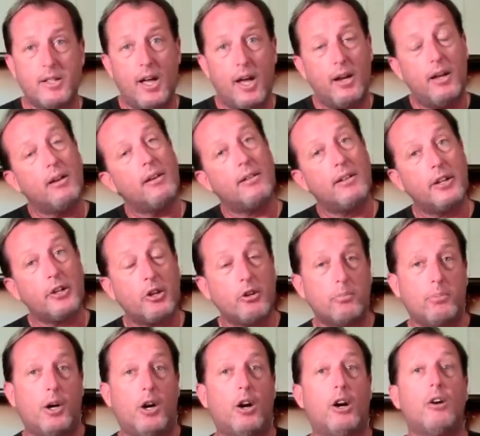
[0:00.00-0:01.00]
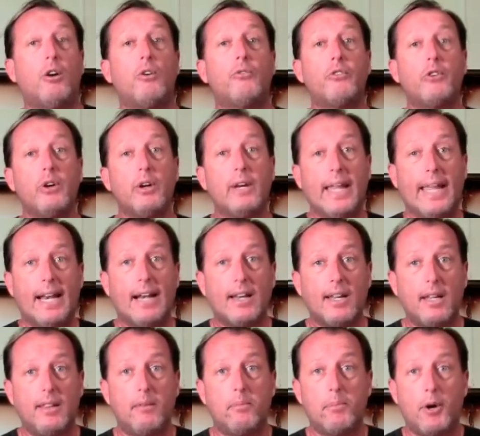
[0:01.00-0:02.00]
not a liquor bar. Over in
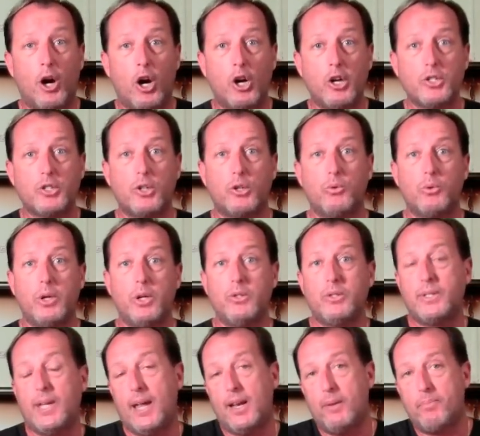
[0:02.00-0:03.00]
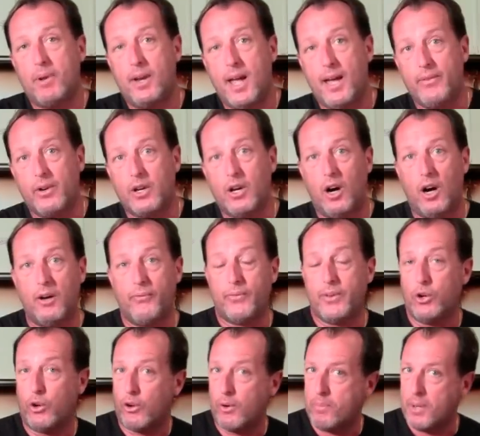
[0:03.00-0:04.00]
Italy, the bars are where you stand up and have a
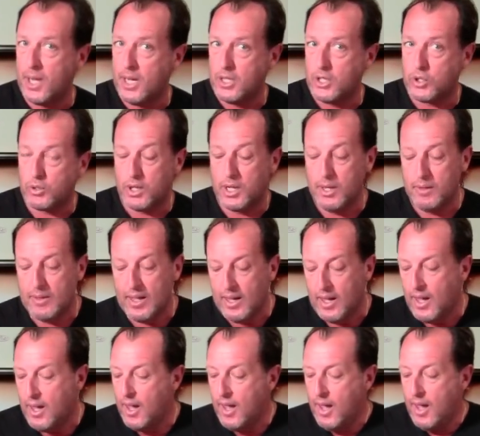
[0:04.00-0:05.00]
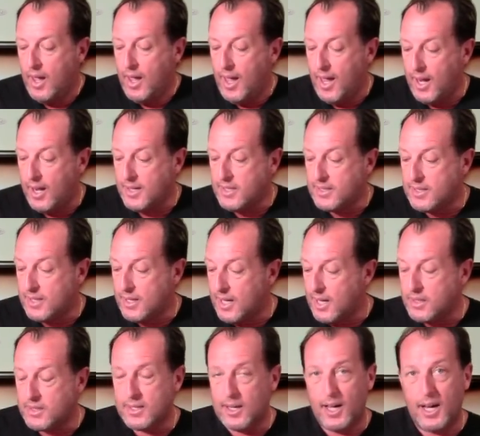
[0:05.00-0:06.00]
coffee or a pastry. And I'd sit
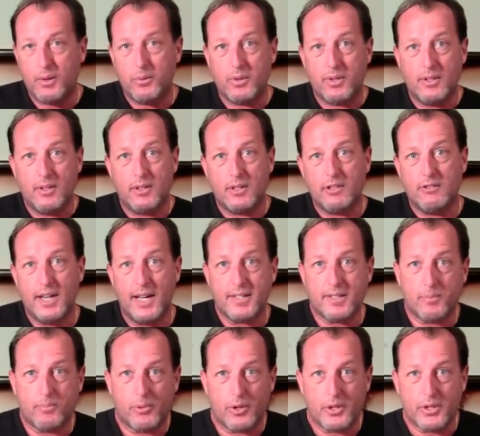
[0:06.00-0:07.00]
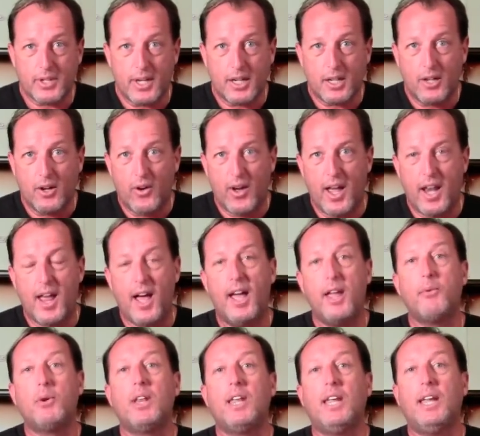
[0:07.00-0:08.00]
outside with a little glass of Prosecco, and
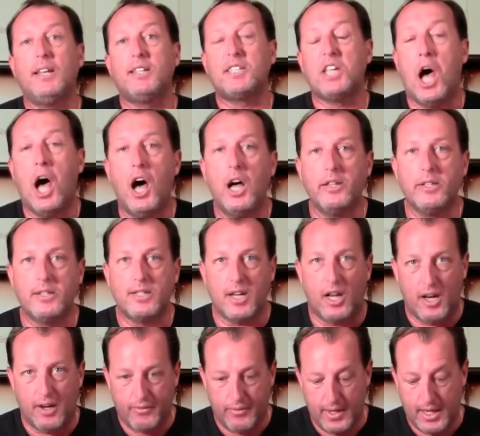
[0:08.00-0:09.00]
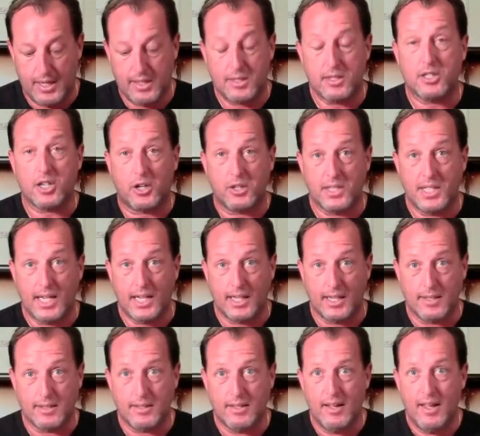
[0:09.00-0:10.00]
I would eat tons of these
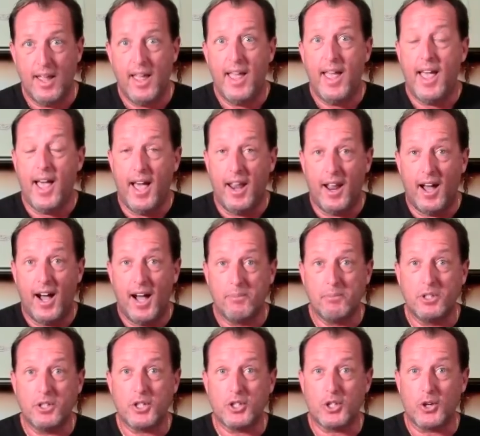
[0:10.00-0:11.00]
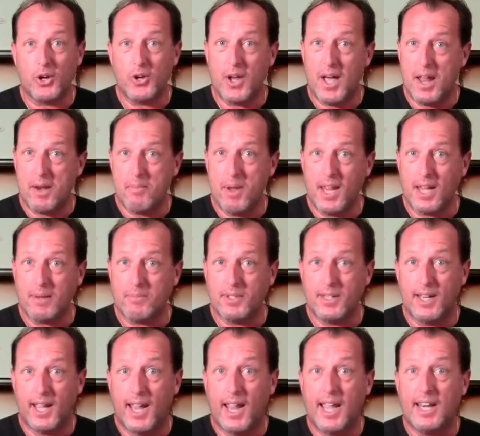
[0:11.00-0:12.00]
tartinas. And I'm going to show you how to make them
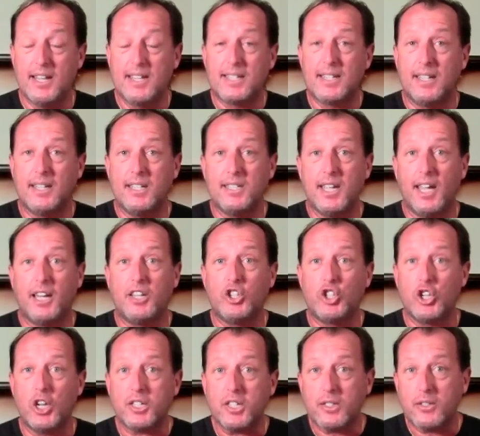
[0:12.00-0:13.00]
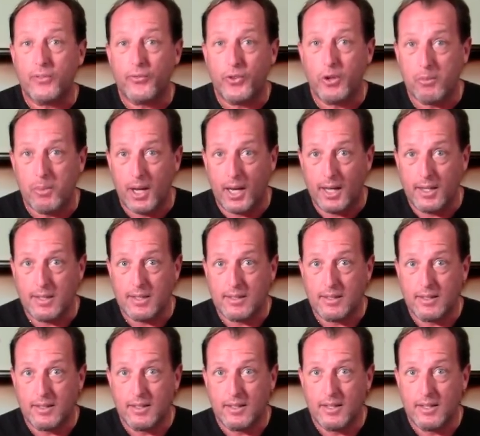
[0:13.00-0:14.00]
today, and it's going to take just a few minutes.